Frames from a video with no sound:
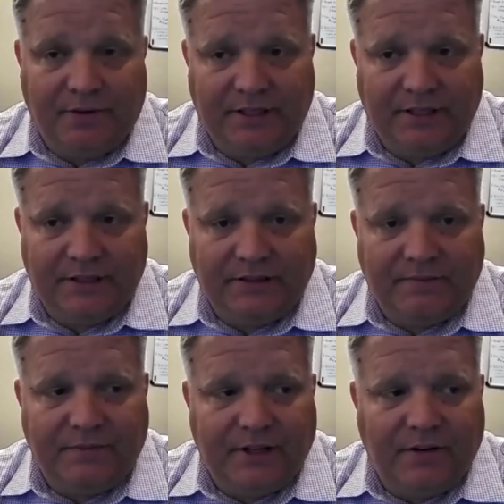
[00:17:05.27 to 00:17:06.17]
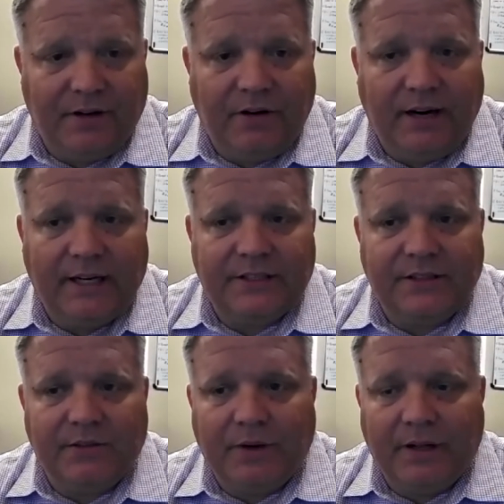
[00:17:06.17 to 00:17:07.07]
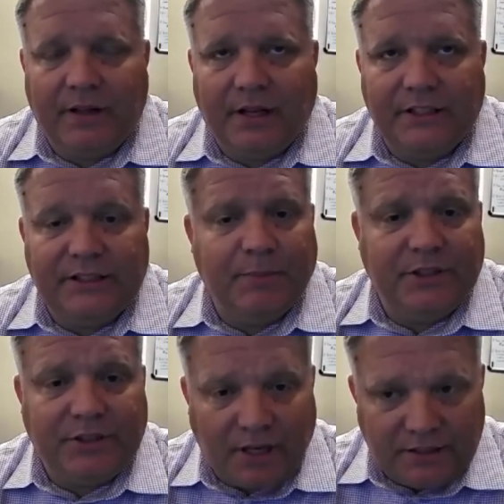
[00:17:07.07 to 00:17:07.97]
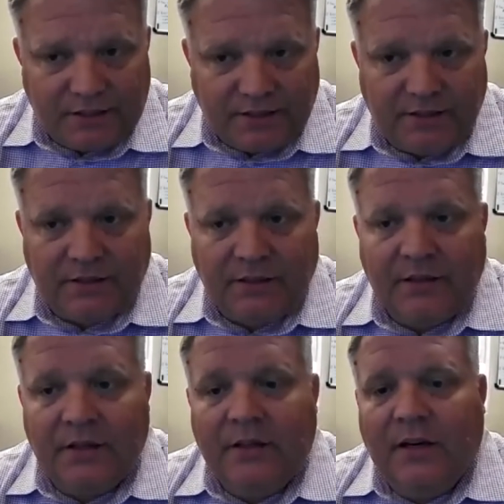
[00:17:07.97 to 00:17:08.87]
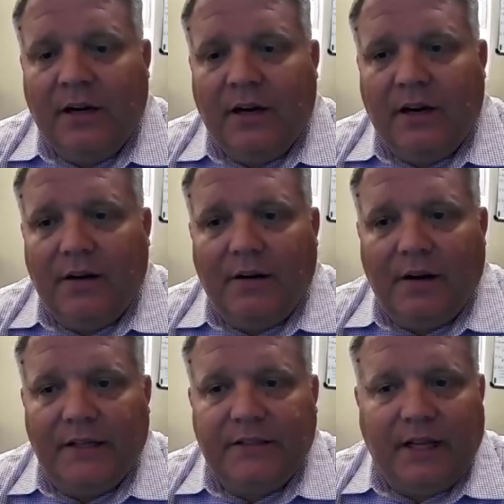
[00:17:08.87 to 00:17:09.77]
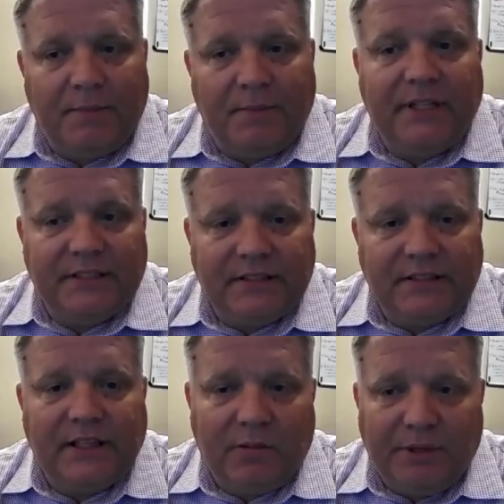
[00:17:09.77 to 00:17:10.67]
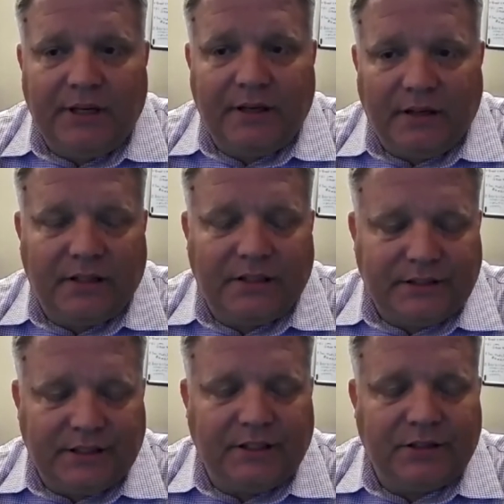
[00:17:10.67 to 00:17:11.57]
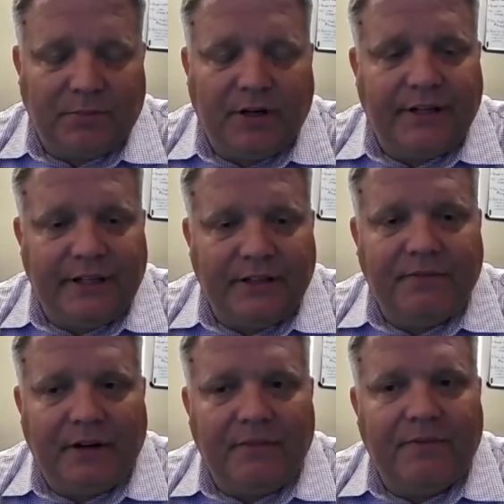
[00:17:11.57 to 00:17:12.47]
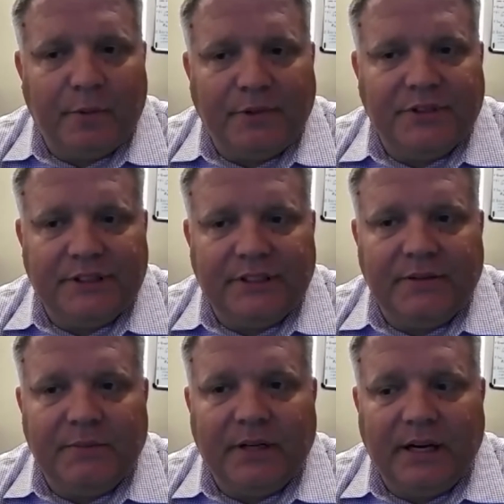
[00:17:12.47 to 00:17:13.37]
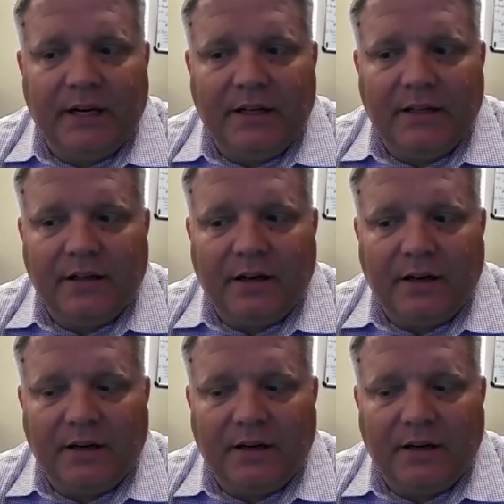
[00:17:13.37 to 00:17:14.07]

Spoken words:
footage and video interaction with Jimmy Johnson. This is going to be a signature marquee event for the museum, and